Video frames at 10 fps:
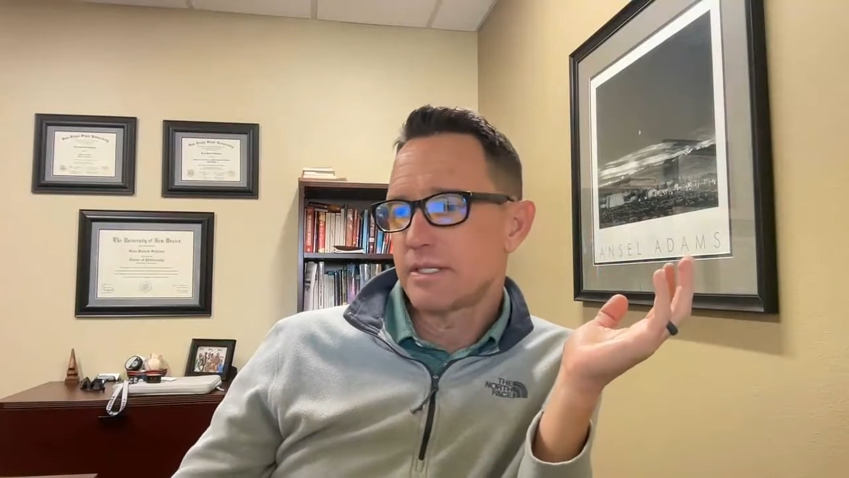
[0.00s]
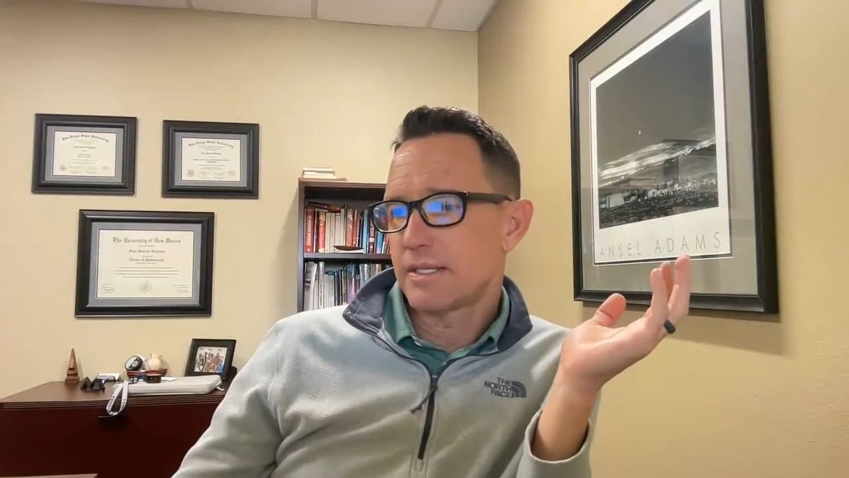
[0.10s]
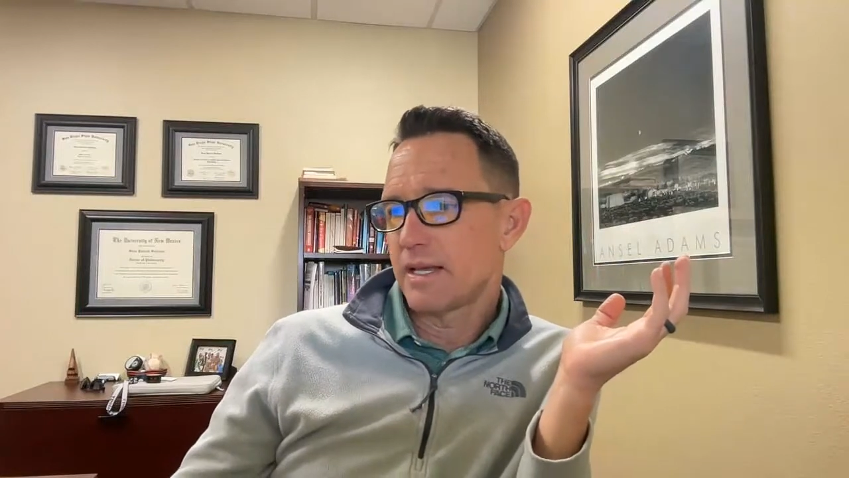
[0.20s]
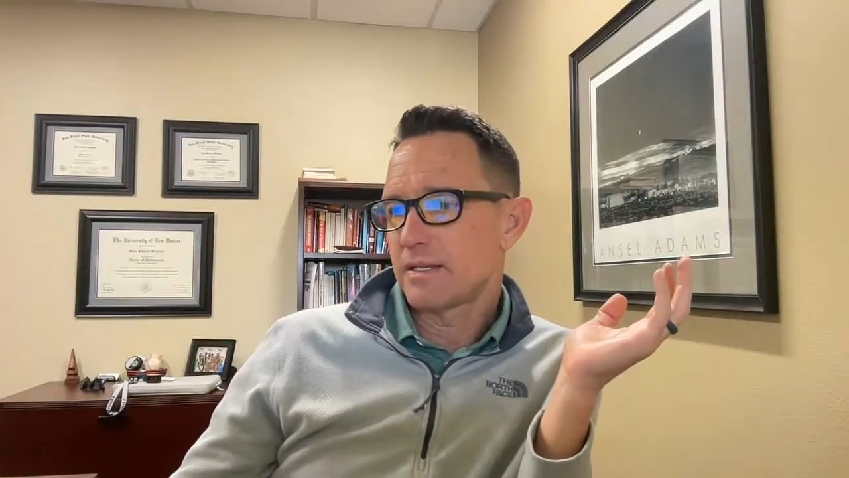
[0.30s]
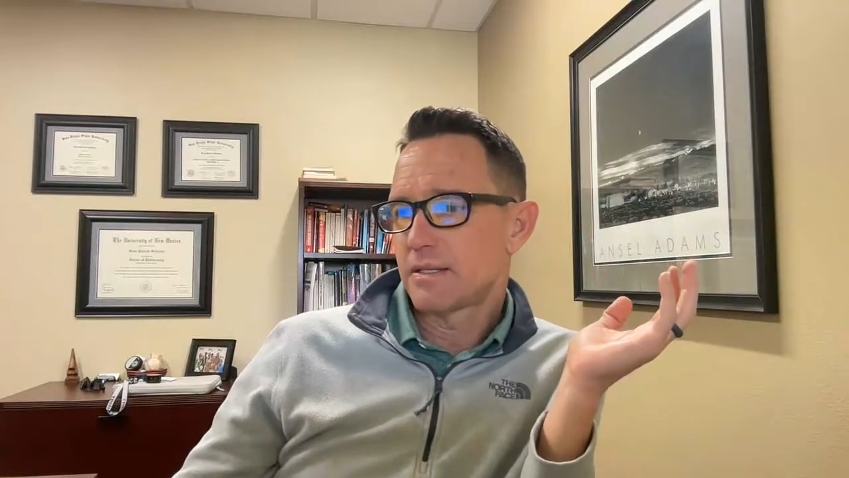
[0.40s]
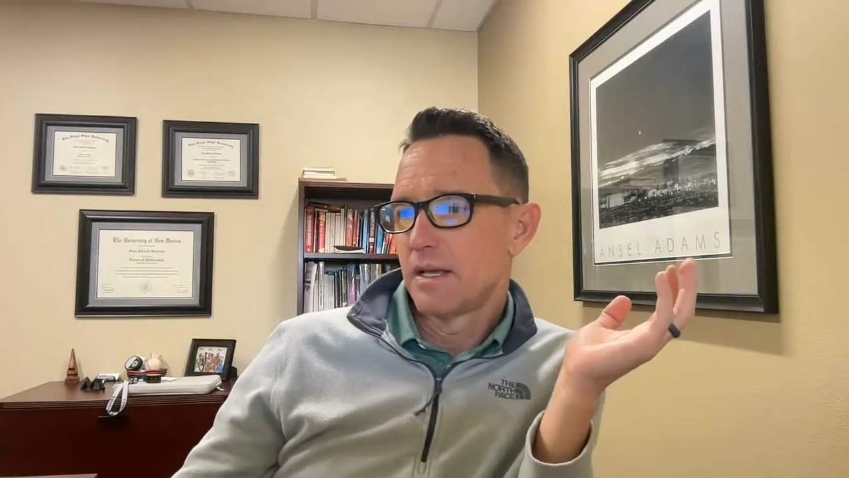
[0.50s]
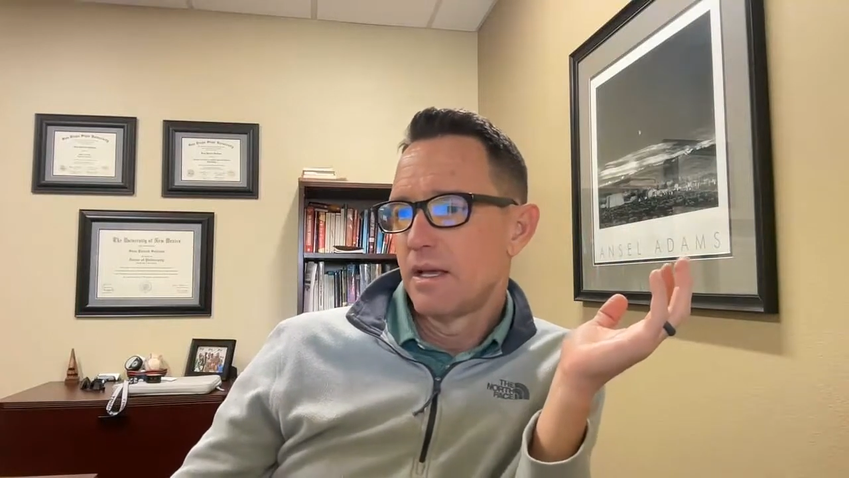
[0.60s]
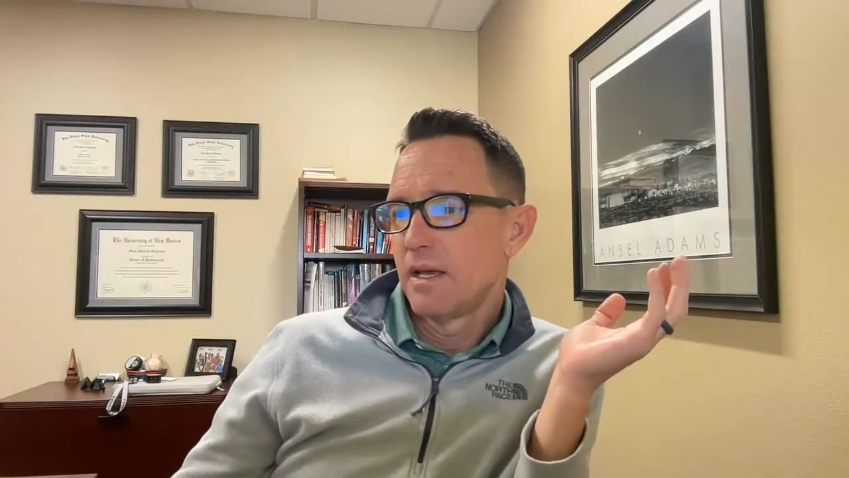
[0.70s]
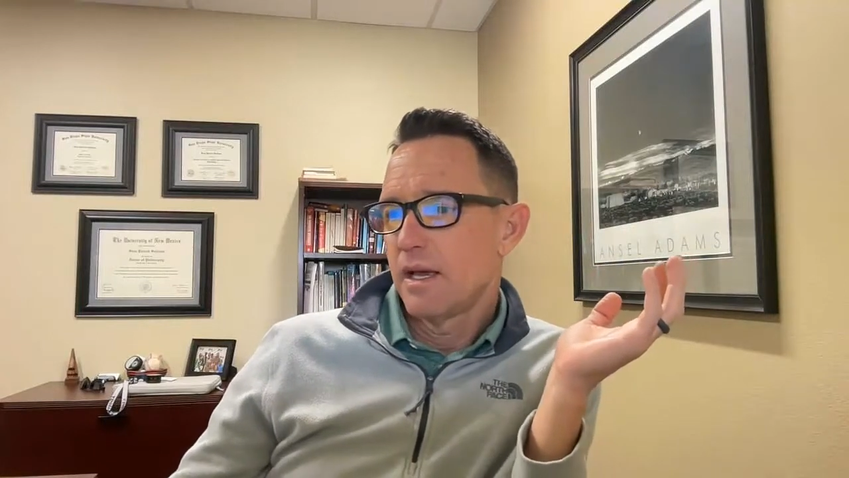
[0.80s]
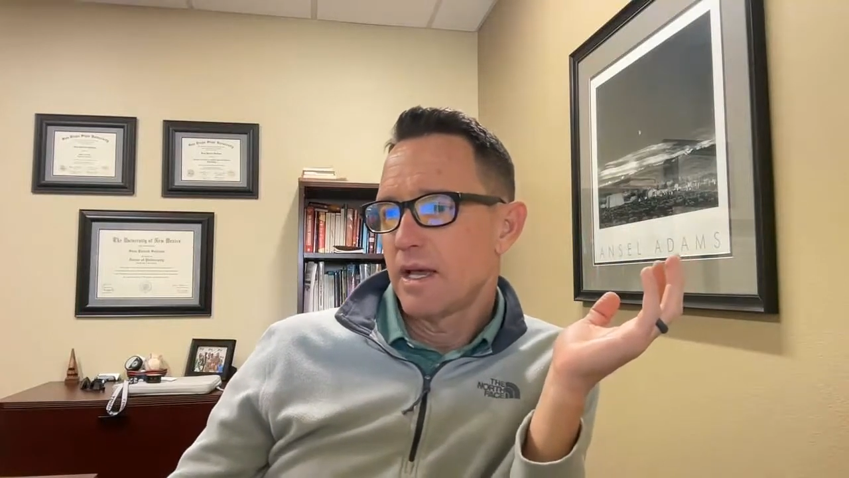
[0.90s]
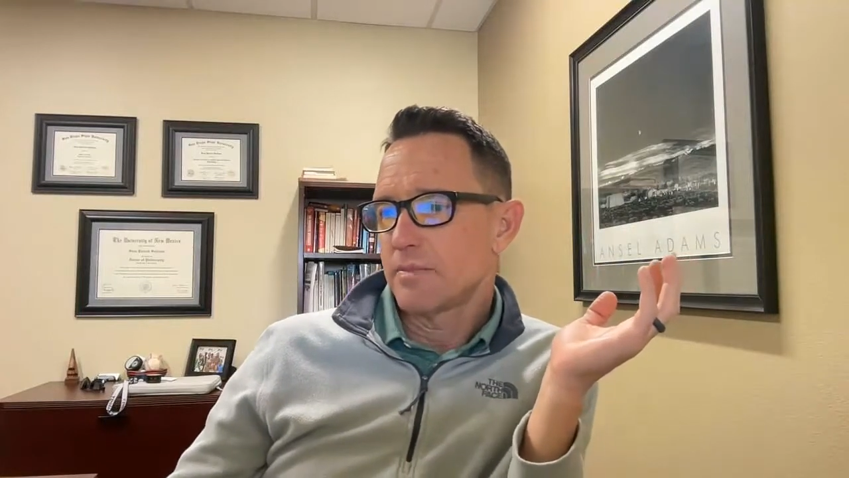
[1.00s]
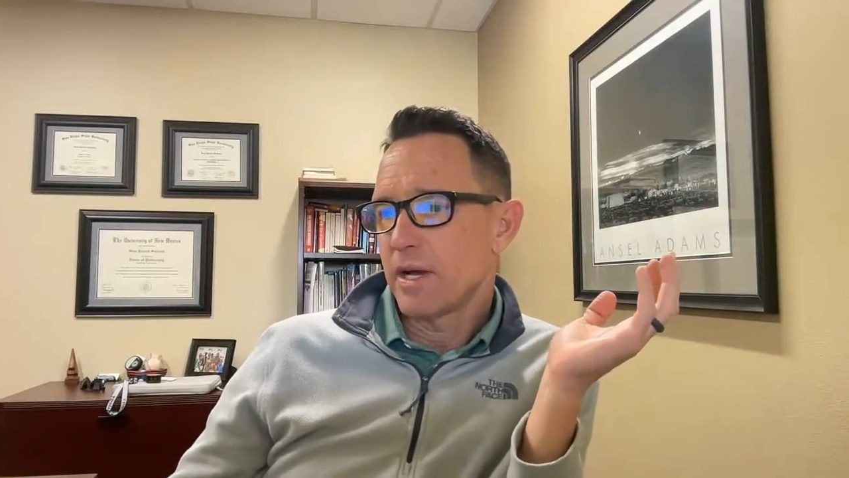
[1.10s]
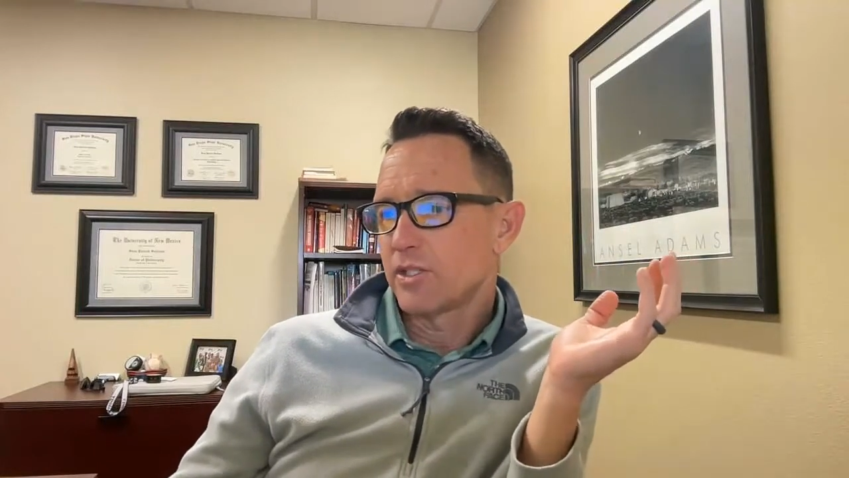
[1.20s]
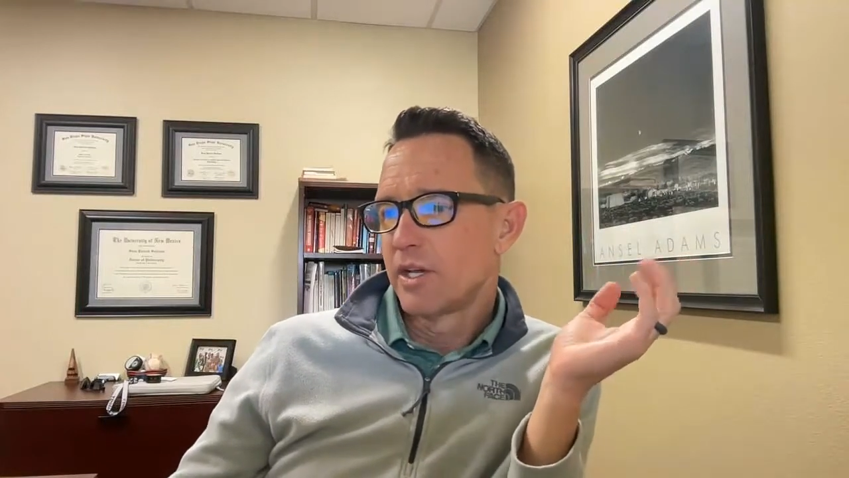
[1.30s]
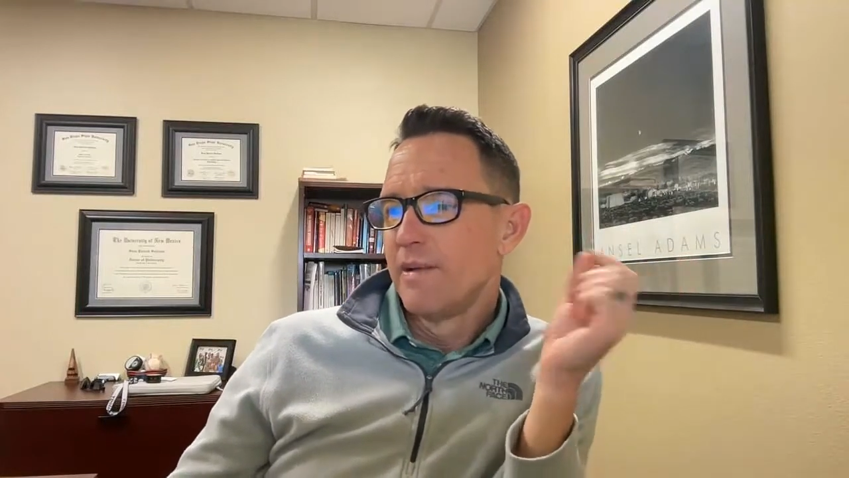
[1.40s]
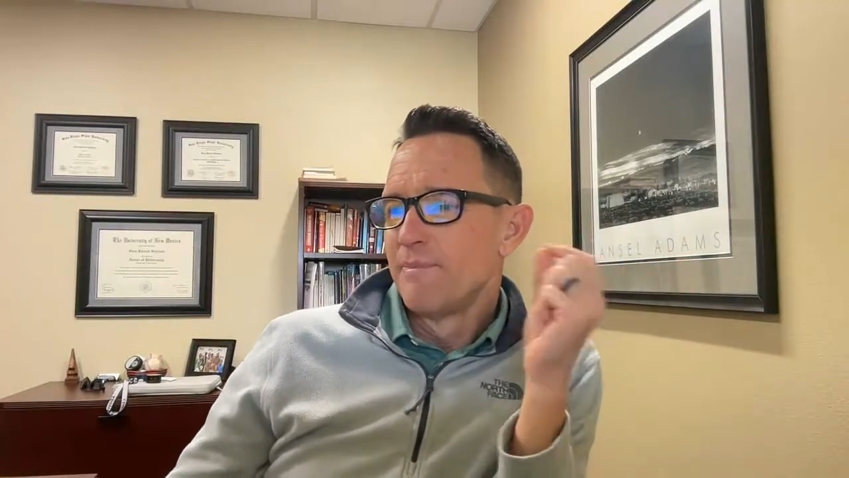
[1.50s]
says as much.